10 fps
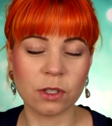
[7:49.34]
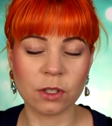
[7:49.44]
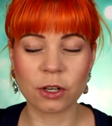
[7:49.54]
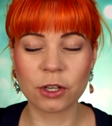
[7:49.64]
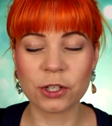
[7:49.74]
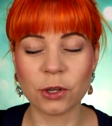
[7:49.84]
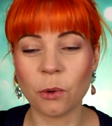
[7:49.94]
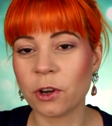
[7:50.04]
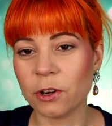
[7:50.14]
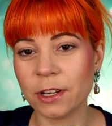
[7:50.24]
to look so
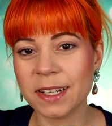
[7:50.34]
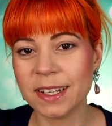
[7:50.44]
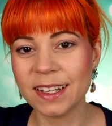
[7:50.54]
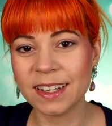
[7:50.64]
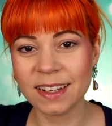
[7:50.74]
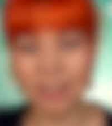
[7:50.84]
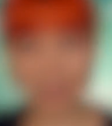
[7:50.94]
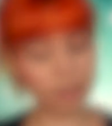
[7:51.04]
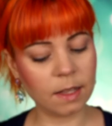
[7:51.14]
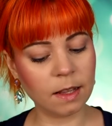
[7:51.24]
good.
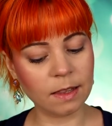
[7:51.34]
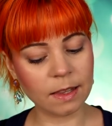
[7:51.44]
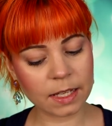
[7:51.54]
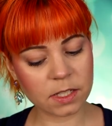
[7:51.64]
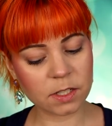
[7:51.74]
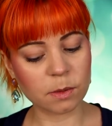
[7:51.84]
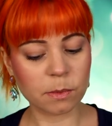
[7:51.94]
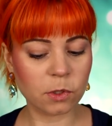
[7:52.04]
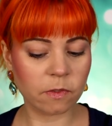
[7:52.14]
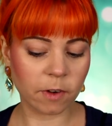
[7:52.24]
Let's
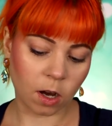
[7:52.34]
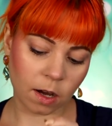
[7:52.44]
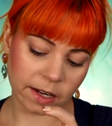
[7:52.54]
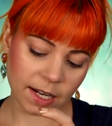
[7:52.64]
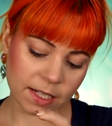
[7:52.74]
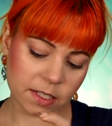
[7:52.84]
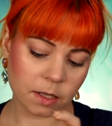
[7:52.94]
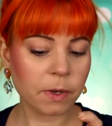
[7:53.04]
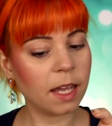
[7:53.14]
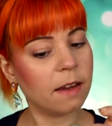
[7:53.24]
move on. Next
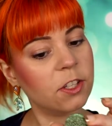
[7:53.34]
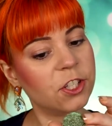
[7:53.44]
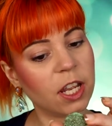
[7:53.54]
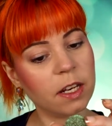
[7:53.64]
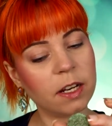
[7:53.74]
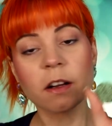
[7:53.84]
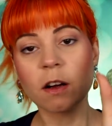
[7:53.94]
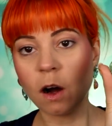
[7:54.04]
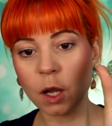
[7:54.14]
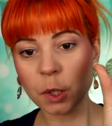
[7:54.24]
up, we have the shade here
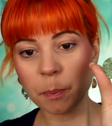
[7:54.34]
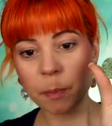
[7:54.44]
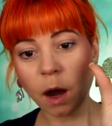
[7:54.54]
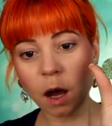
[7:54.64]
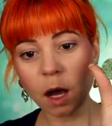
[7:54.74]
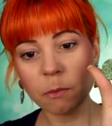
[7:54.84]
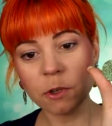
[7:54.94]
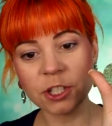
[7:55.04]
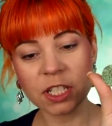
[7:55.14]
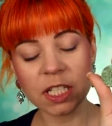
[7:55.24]
called Palm,
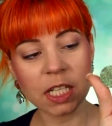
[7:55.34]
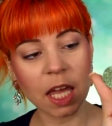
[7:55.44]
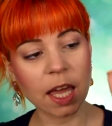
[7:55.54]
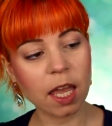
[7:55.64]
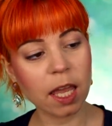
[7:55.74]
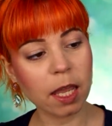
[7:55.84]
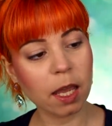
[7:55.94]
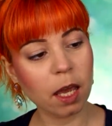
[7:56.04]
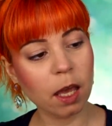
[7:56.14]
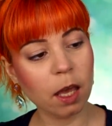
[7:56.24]
which is a
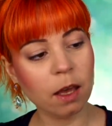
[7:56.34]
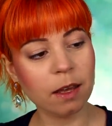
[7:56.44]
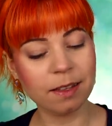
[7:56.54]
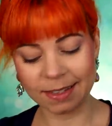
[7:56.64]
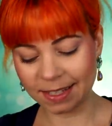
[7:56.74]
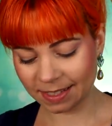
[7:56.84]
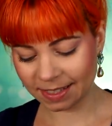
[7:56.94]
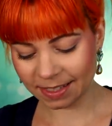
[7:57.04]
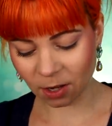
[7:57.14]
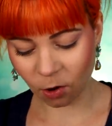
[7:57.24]
this
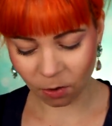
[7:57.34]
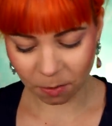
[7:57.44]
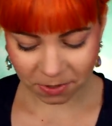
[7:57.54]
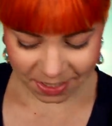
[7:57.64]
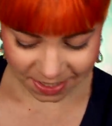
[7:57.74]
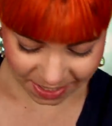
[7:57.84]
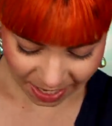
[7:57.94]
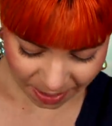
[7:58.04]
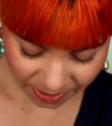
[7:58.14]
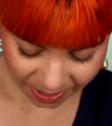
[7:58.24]
is almost the
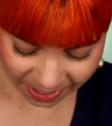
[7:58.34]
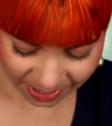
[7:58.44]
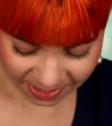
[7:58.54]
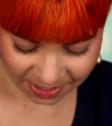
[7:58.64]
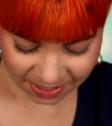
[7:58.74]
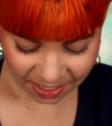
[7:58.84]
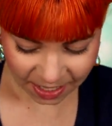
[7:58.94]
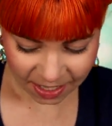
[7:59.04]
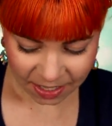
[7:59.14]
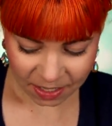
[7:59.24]
same as,
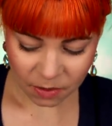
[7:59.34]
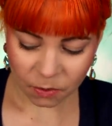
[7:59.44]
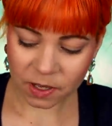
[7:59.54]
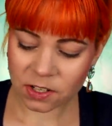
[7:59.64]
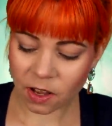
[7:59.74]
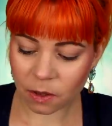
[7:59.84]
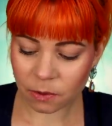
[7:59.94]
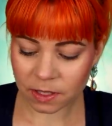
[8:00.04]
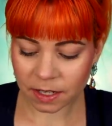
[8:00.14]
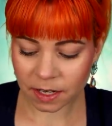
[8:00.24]
which other
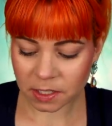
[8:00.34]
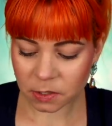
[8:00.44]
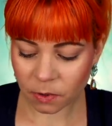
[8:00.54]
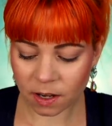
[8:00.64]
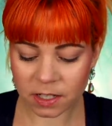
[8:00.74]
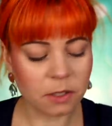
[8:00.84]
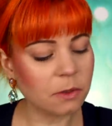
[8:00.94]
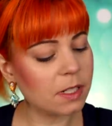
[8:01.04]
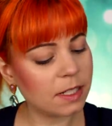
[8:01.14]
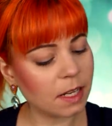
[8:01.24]
one did I swatch? It
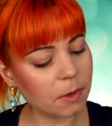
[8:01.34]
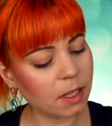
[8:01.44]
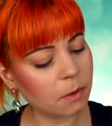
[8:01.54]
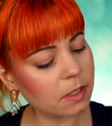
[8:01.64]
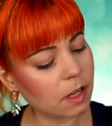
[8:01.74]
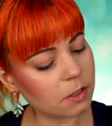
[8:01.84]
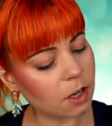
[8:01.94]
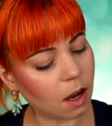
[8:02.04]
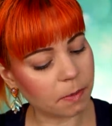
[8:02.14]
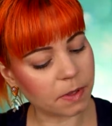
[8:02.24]
was the same one that was on
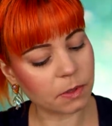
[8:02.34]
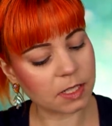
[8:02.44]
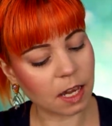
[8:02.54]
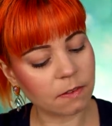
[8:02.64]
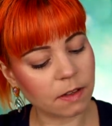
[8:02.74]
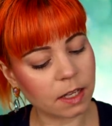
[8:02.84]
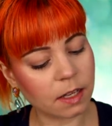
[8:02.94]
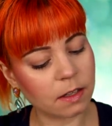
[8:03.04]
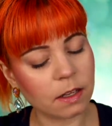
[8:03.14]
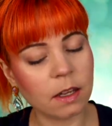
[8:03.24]
top that was kind of like
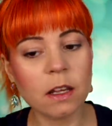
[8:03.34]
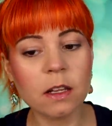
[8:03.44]
a